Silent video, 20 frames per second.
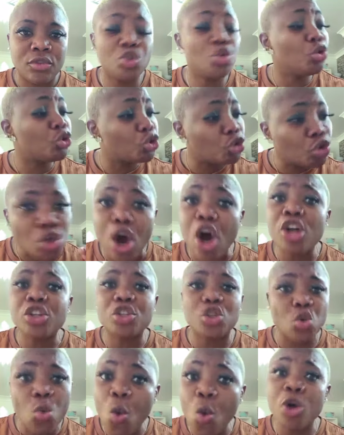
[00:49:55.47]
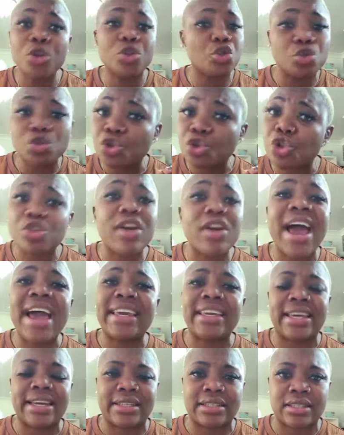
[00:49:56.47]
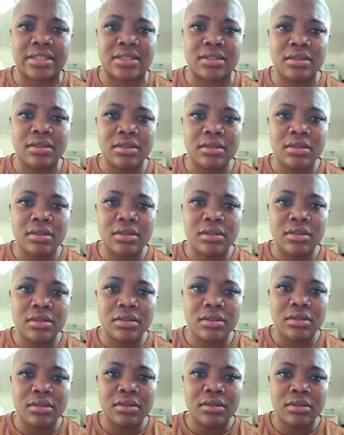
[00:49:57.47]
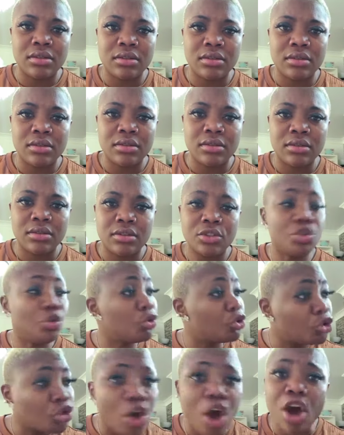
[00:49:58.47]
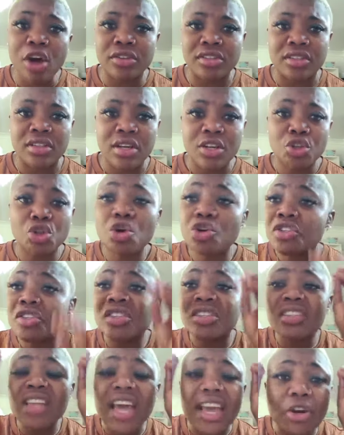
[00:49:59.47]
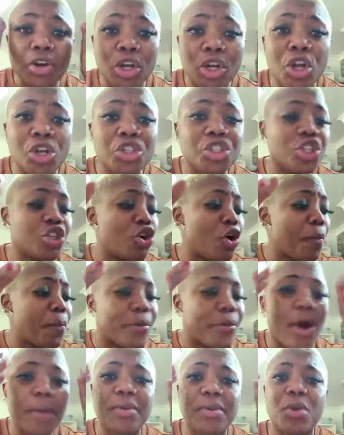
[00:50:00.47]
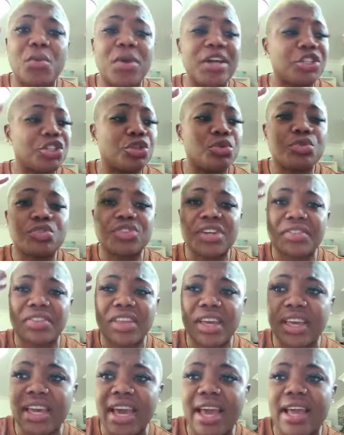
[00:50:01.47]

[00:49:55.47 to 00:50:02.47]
You don't want to try it. You don't. Those psychological problems with children they